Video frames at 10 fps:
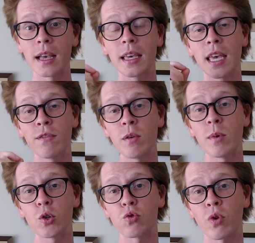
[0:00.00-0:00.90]
"Given
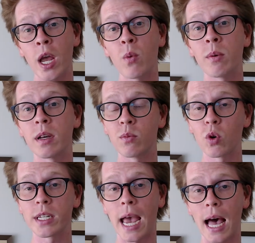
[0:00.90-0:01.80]
most right whale
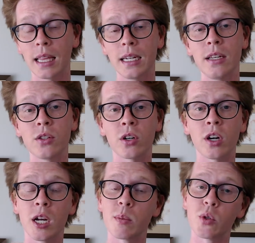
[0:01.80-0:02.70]
mortalities
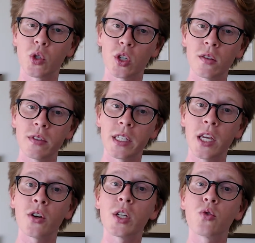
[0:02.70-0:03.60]
are unobserved,
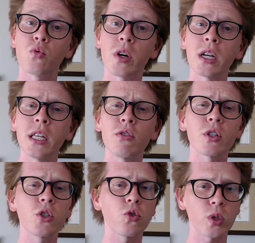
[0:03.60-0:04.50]
gear is rarely
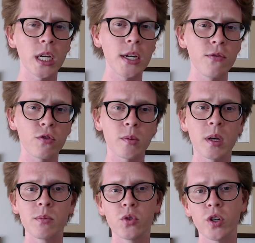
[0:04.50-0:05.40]
retrieved from
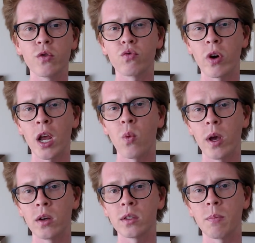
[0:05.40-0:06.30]
observed right
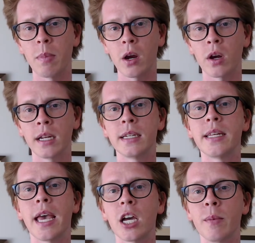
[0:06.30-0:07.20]
whales bearing
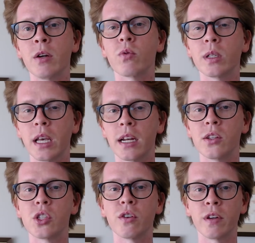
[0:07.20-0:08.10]
entanglement-related
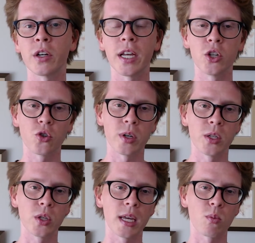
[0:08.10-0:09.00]
severe
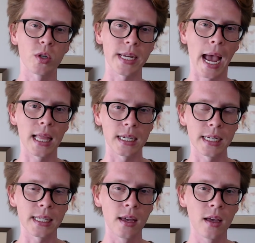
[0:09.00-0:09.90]
injuries and
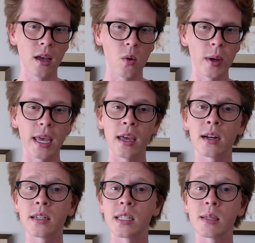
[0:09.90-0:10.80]
mortalities. We
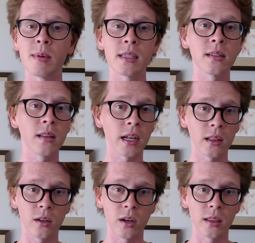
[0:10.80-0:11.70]
cannot dismiss the
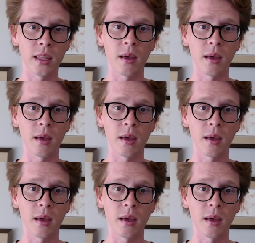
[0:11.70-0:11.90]
likelihood that